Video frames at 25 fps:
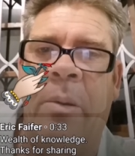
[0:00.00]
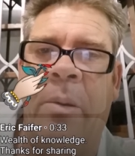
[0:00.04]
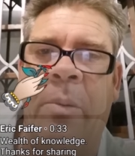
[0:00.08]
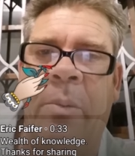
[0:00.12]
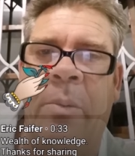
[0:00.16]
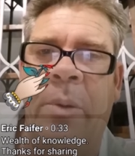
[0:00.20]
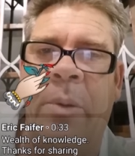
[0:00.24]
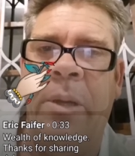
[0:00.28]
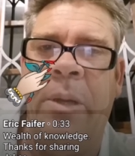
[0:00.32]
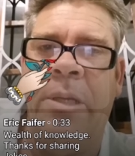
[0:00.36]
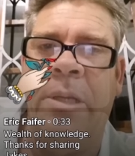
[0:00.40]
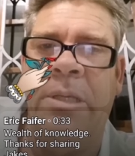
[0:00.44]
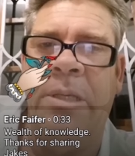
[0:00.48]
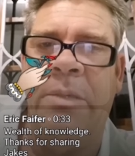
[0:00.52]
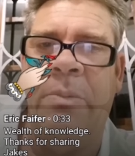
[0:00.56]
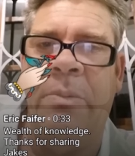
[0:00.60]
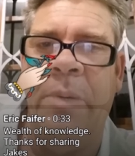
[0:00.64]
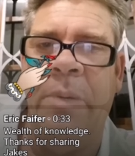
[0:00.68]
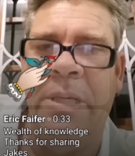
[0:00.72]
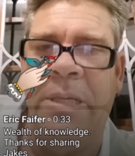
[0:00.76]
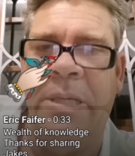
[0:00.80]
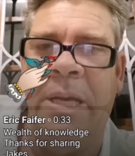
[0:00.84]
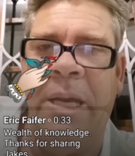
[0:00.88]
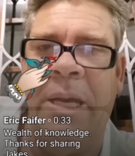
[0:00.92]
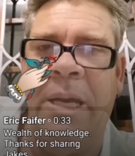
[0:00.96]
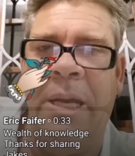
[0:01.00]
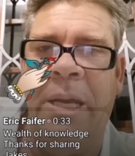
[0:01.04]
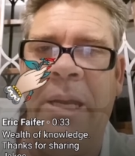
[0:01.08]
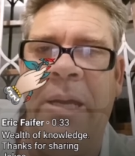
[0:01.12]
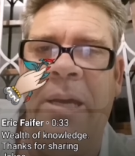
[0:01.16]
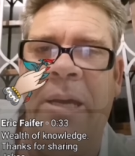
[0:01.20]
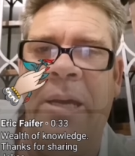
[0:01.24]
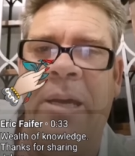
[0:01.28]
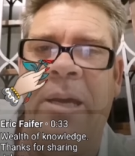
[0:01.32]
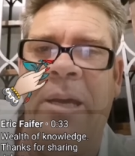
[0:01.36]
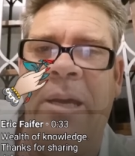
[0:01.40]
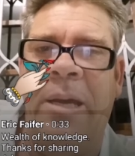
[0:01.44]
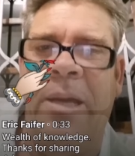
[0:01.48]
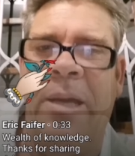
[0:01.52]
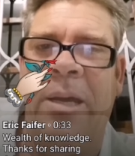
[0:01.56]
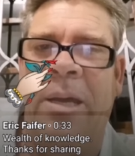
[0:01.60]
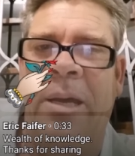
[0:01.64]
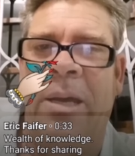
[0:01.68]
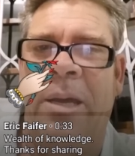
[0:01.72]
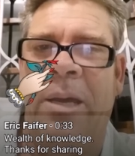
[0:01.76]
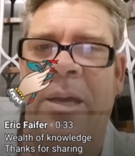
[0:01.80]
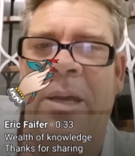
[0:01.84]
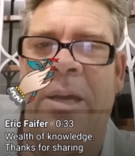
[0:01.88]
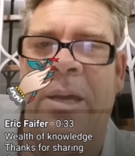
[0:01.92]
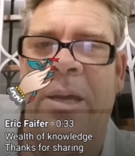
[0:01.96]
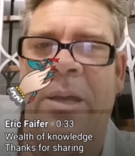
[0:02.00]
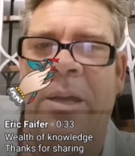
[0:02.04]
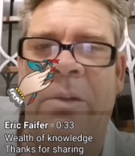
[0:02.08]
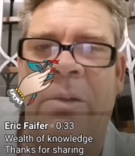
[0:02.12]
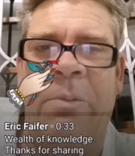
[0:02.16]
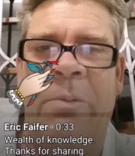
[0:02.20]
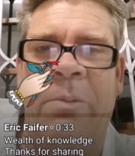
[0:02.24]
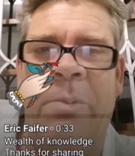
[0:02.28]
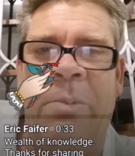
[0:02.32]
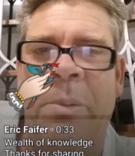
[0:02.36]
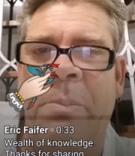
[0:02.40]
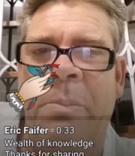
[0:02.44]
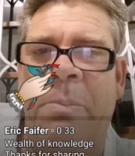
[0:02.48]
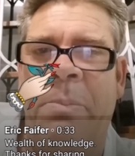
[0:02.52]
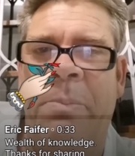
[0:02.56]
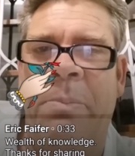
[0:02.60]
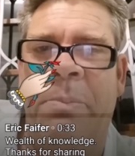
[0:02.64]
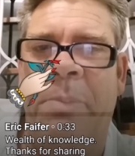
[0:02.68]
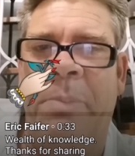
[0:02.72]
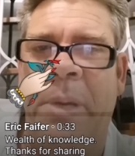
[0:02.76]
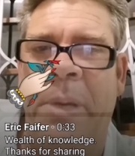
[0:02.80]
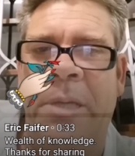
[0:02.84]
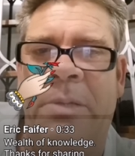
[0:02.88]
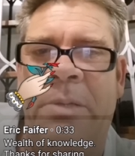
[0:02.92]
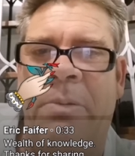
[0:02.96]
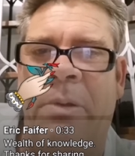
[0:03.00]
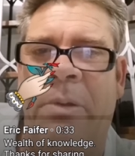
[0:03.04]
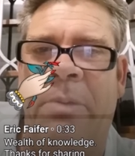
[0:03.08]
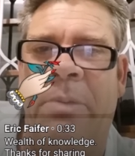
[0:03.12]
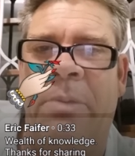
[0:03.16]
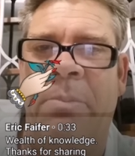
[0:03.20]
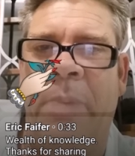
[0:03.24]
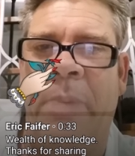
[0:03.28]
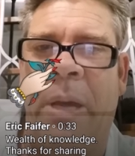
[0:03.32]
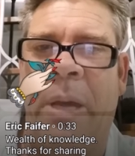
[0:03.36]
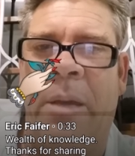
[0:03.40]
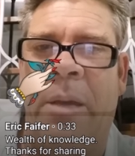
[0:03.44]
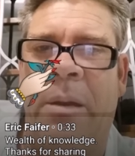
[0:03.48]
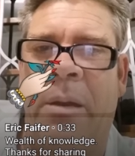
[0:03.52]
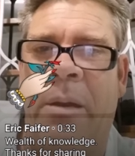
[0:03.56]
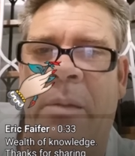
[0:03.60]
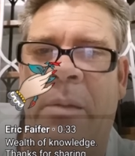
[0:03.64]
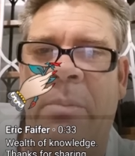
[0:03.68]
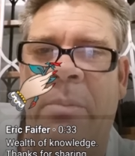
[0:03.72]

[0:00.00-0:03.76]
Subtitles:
which area you've been pest with mackerel.